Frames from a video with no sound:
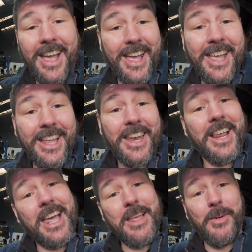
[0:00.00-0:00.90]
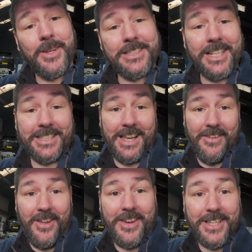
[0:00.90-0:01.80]
and a Caddy Boys
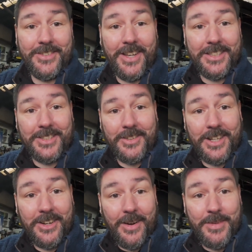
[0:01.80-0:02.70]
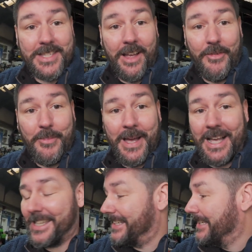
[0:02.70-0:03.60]
discount on it as well. So grab yourself a
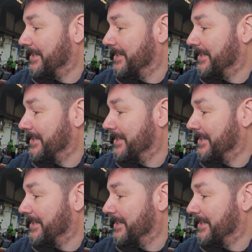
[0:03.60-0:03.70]
bargain.